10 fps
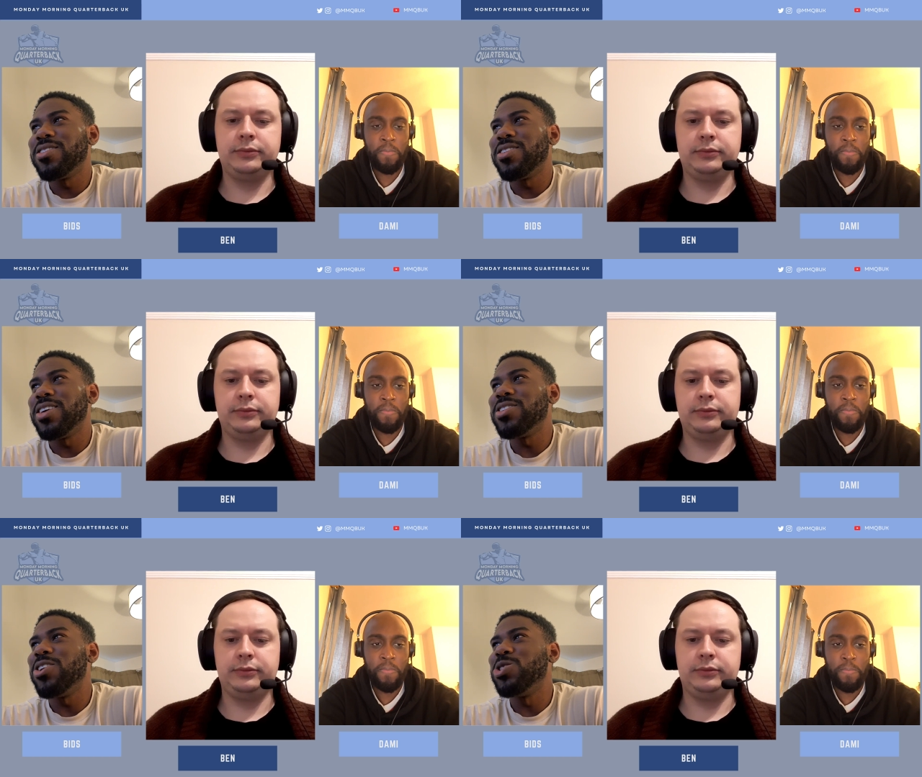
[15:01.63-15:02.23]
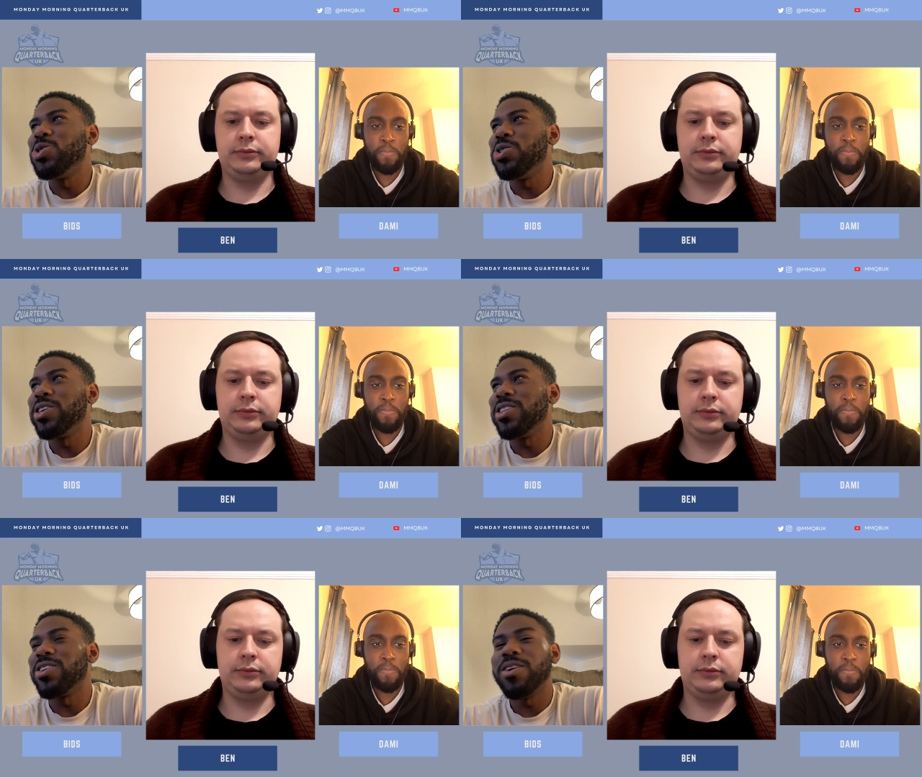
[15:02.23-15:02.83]
Speaker 1: yeah, there's a lot of talk
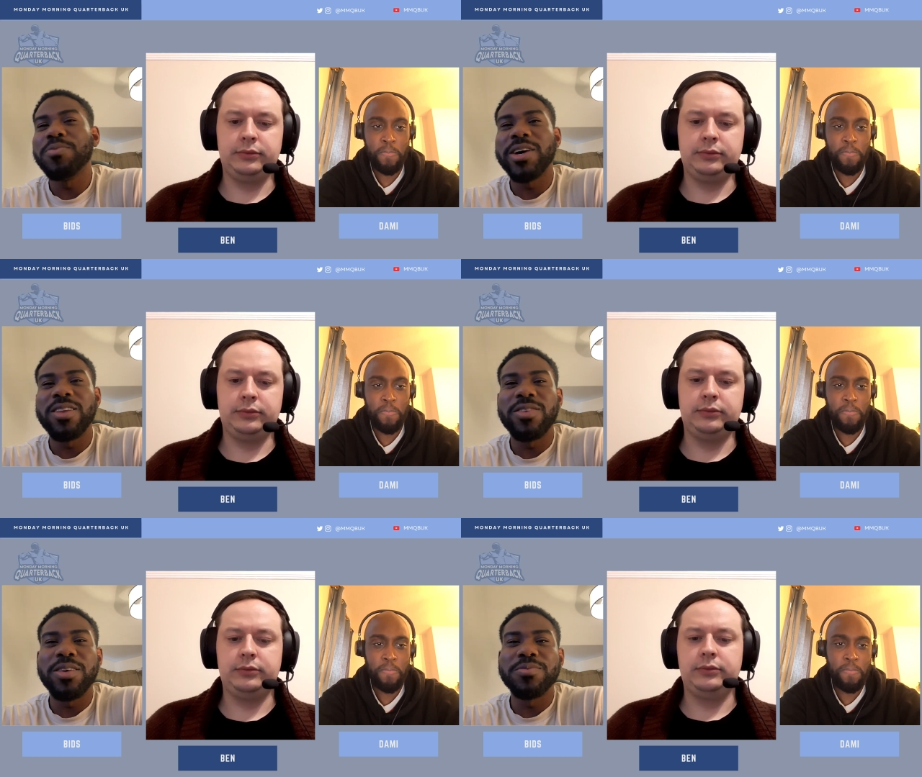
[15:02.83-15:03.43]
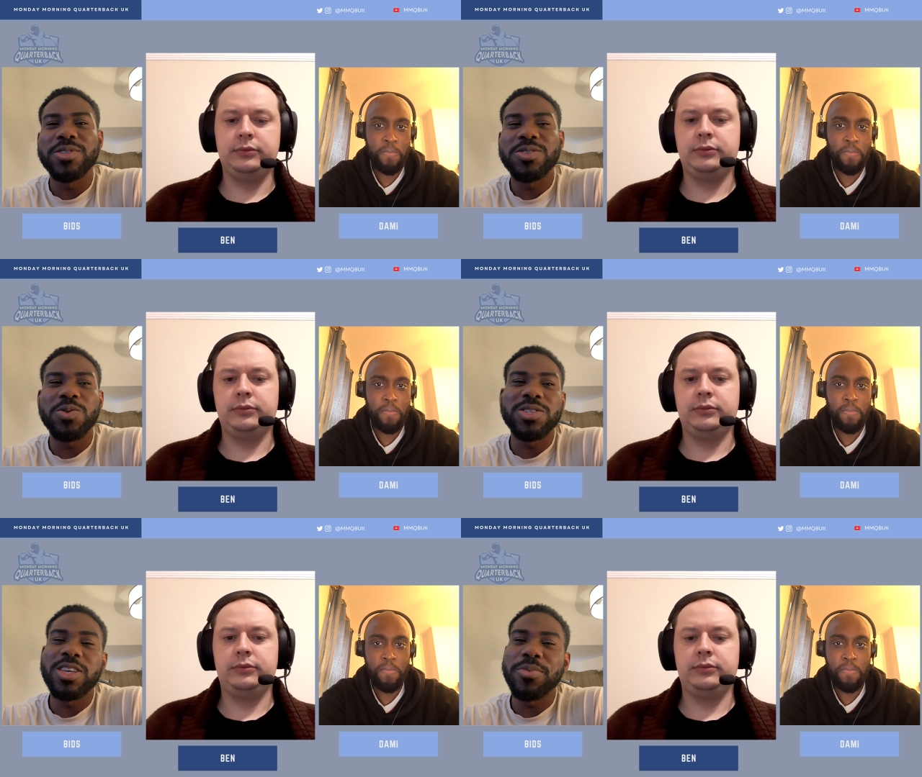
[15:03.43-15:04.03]
in the combine of him just
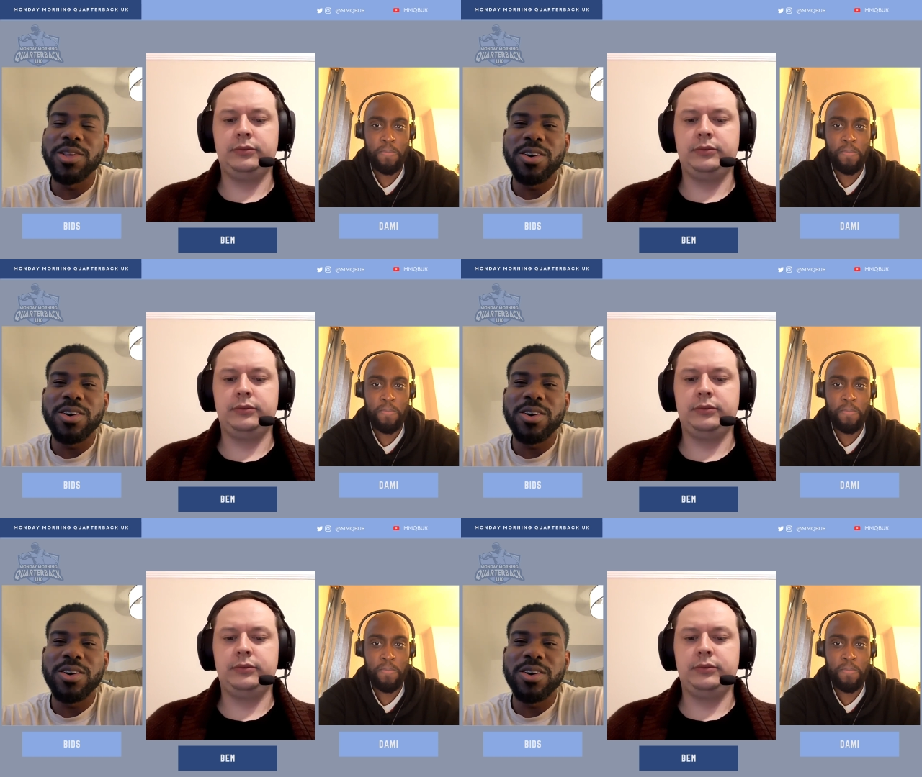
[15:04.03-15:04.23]
sort of skipping the